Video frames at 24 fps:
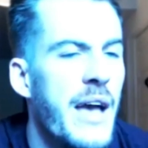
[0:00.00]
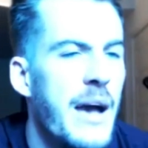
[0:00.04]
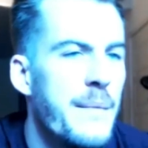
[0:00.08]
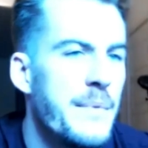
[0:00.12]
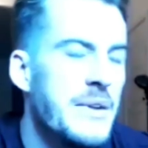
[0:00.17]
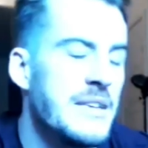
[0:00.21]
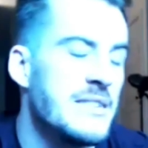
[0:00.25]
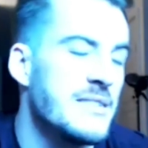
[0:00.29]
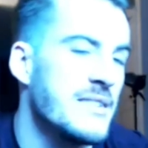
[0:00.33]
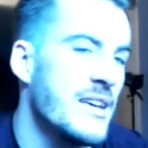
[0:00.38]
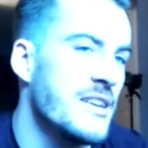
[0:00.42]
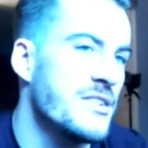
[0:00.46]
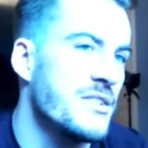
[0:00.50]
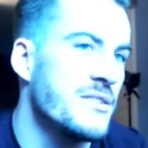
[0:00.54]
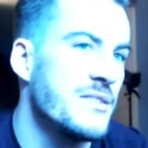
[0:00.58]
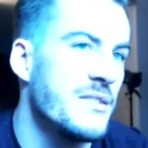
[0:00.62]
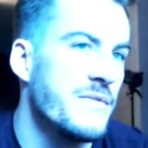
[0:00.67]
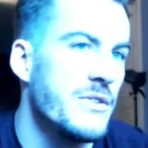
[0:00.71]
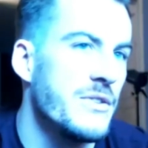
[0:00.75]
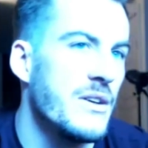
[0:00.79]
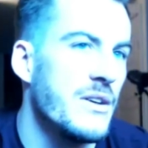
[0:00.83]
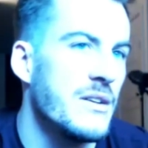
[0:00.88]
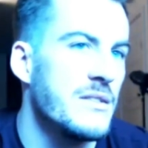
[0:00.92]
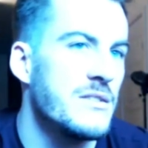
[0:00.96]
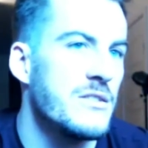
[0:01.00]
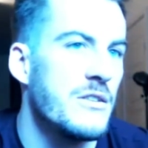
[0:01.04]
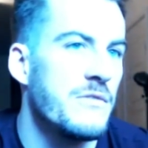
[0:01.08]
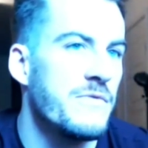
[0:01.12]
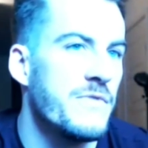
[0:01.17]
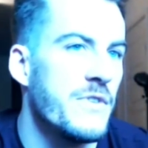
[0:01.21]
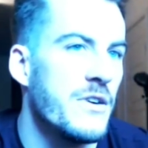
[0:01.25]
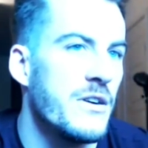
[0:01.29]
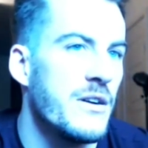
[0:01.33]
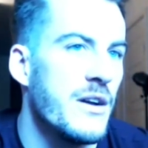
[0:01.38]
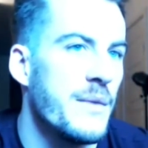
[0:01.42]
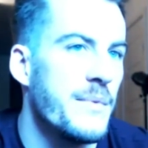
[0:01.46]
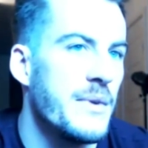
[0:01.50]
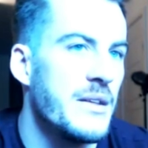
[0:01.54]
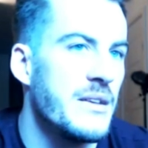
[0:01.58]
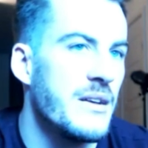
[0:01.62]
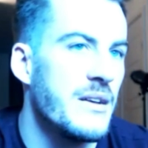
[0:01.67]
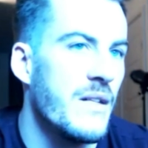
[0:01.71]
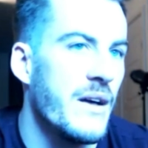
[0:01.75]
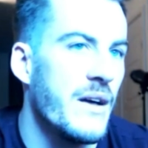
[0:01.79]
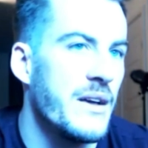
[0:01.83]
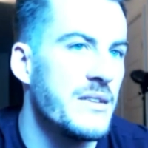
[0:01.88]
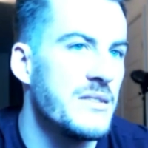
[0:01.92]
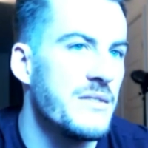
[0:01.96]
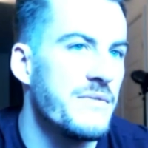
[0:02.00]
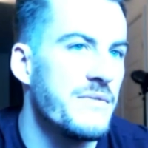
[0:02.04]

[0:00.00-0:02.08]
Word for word: how many sessions have you done so far? How many clients